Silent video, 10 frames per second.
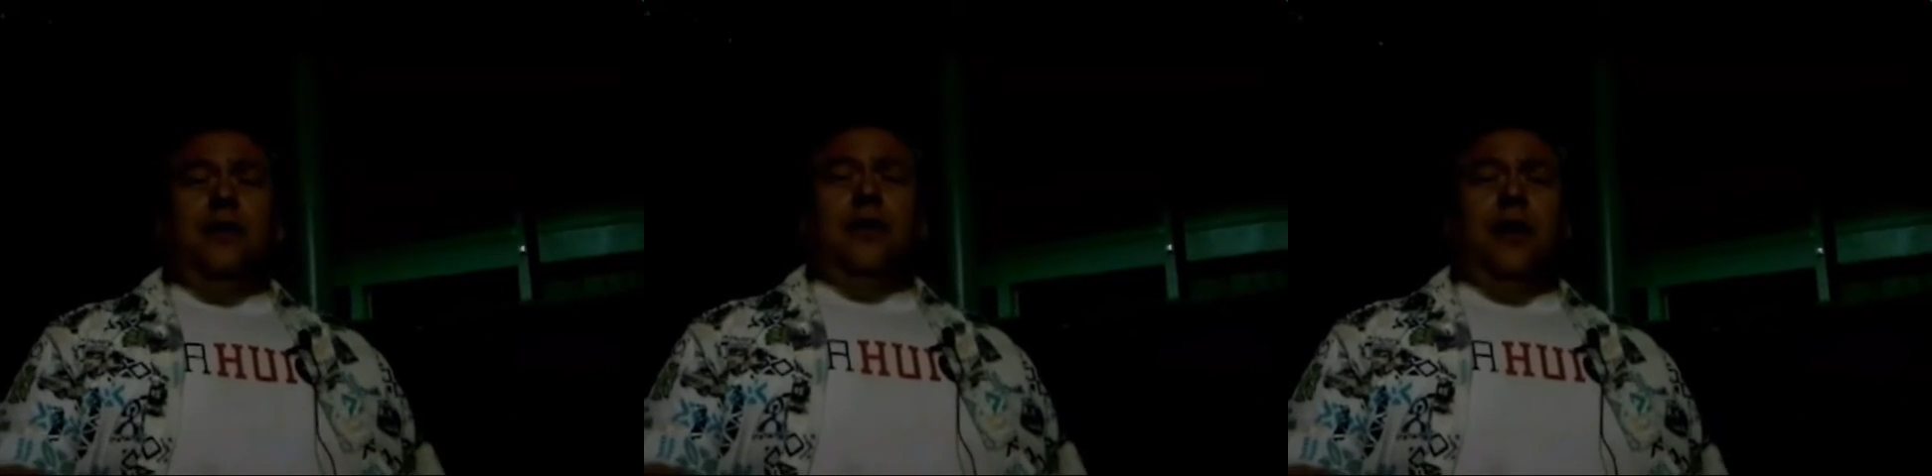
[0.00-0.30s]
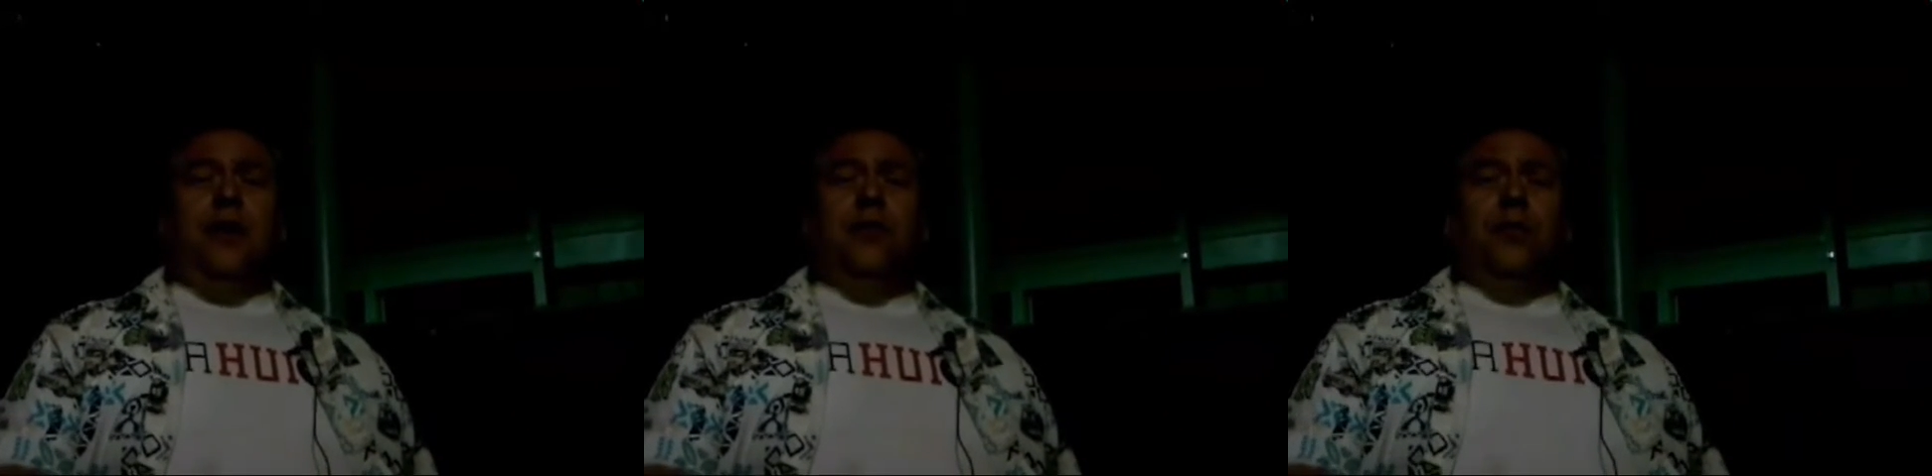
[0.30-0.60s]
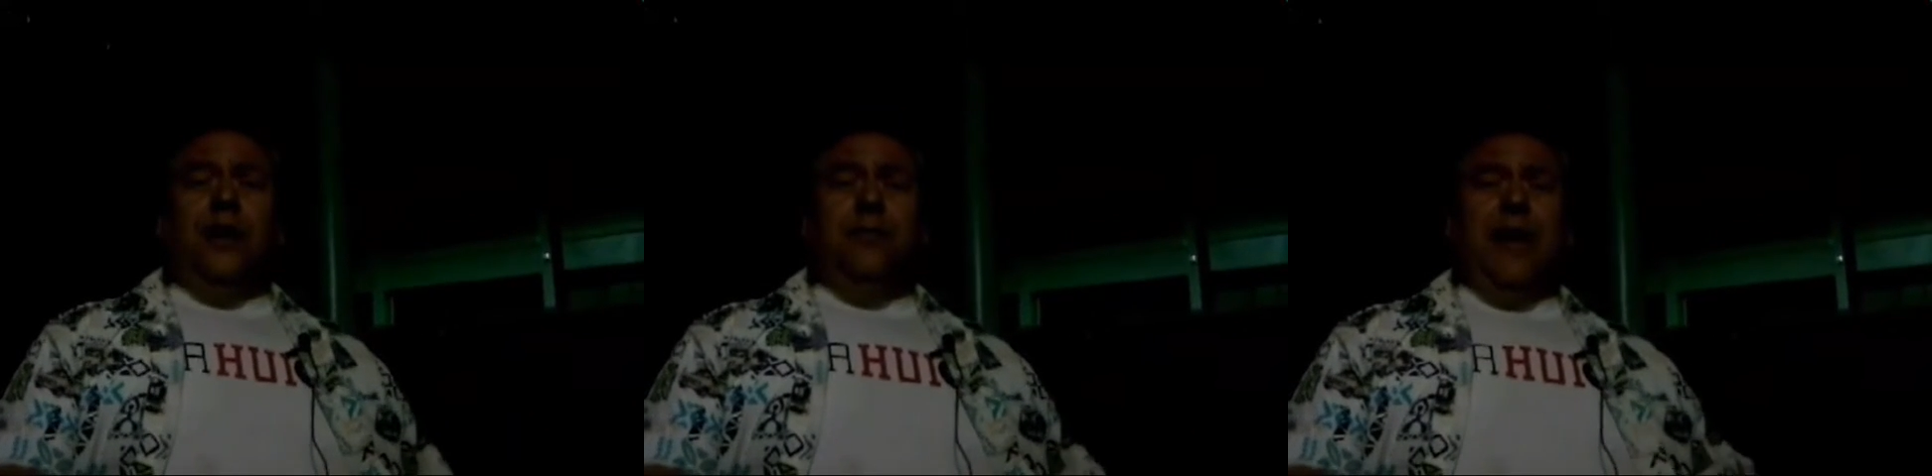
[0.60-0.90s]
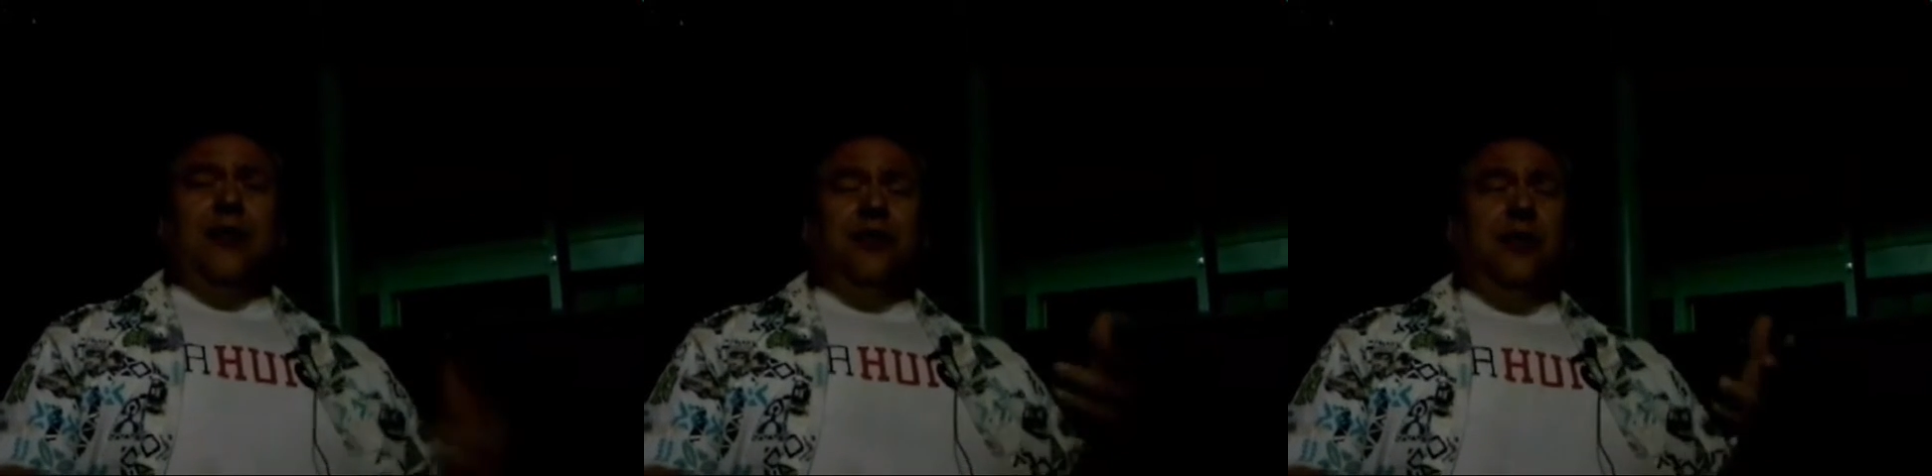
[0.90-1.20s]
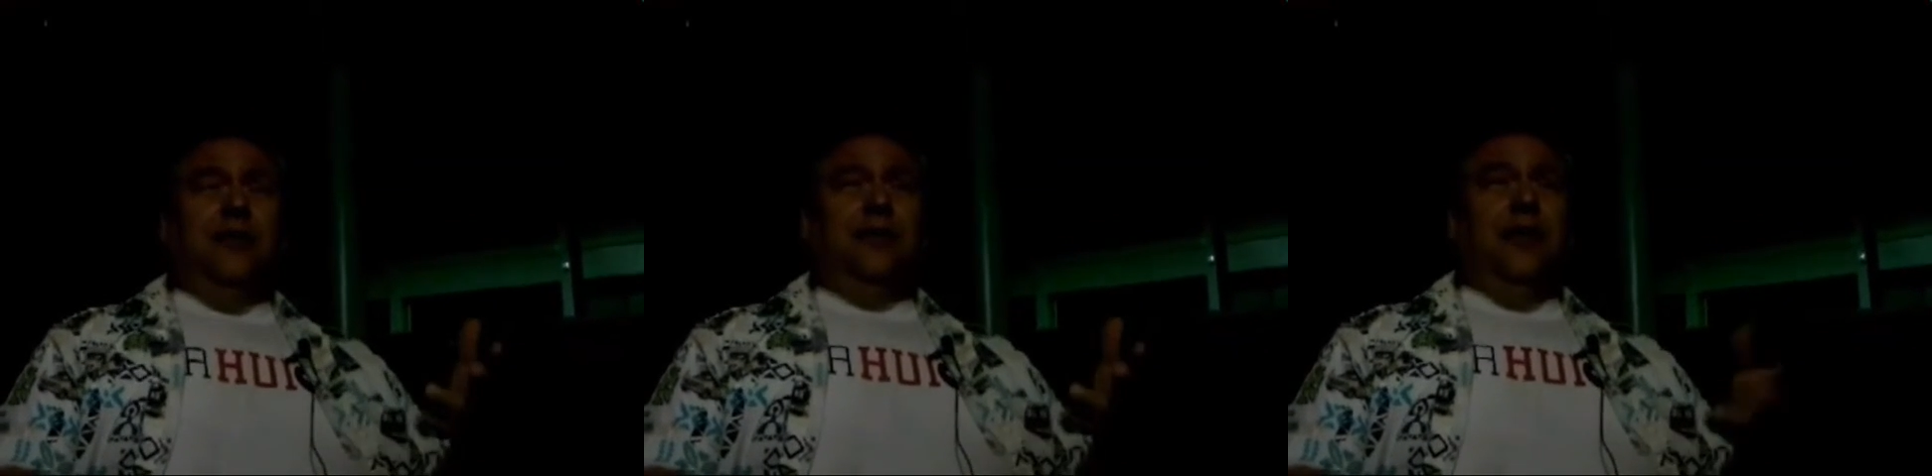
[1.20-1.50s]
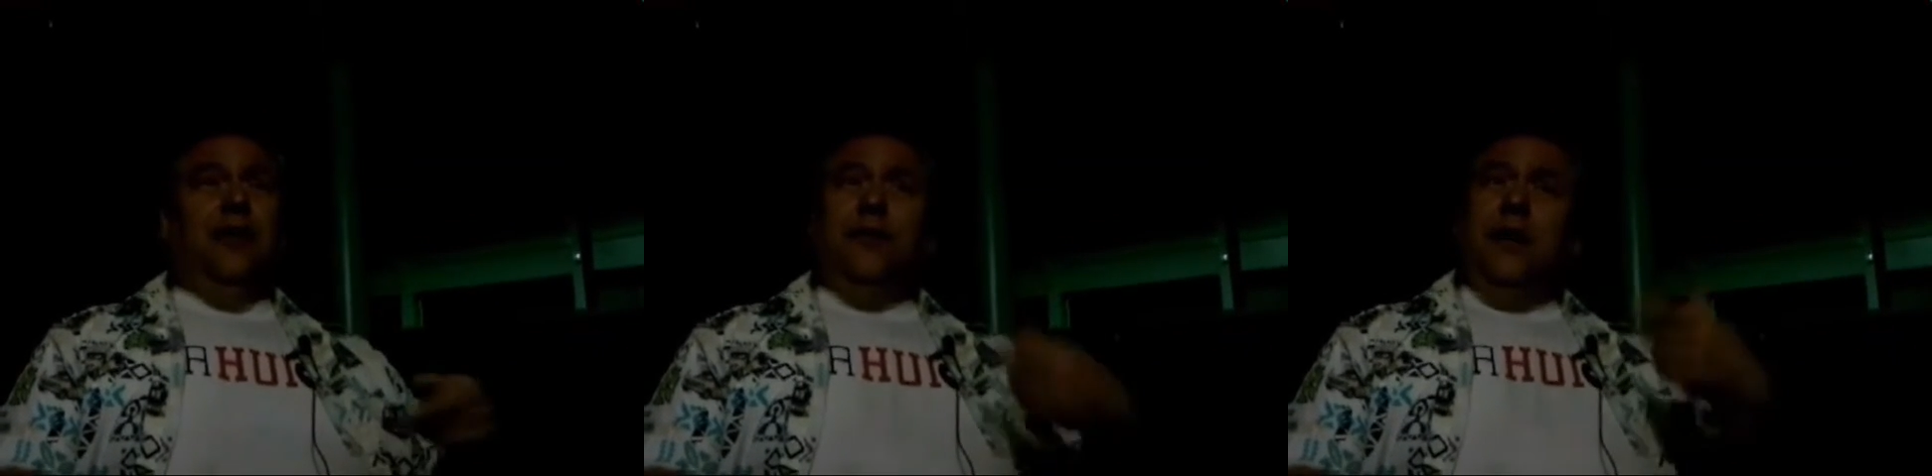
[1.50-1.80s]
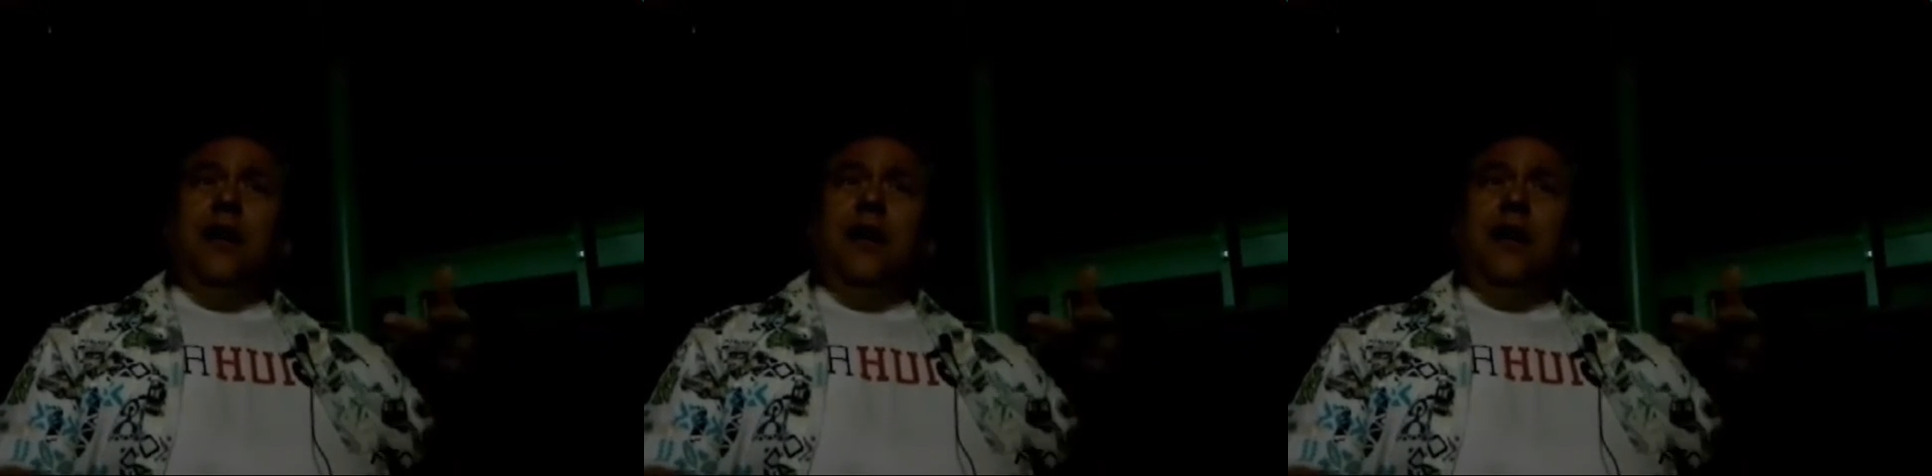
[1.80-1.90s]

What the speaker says: To kind of reimagine itself